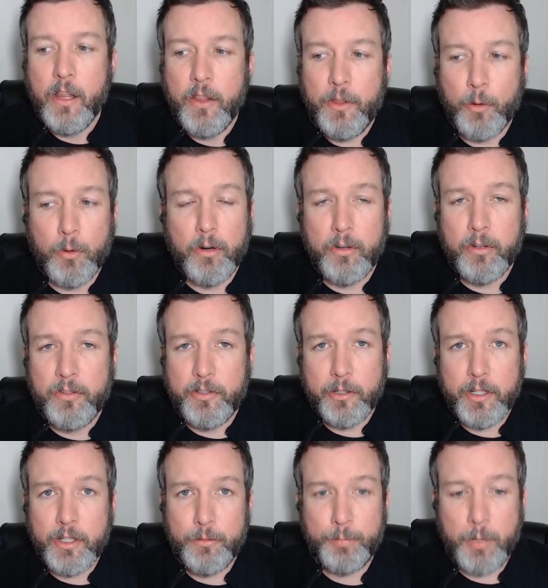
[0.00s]
there were
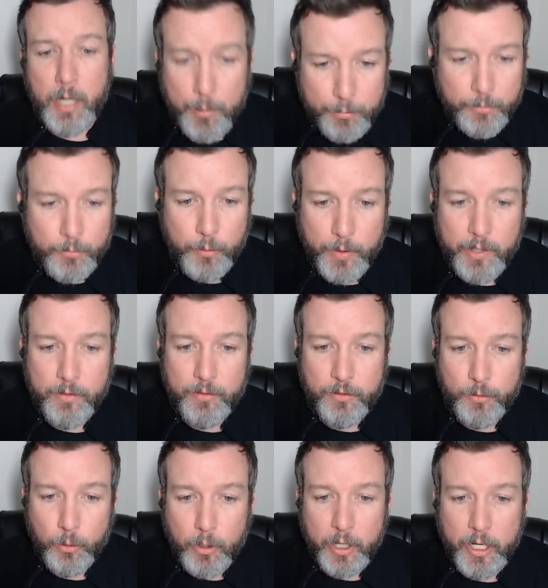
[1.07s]
serious problems with his
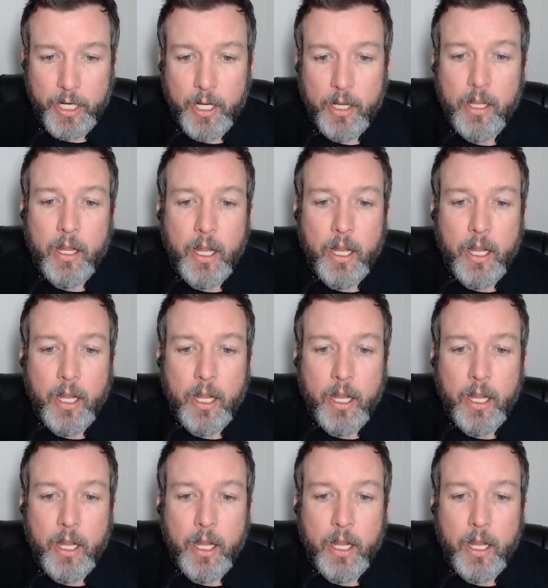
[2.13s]
story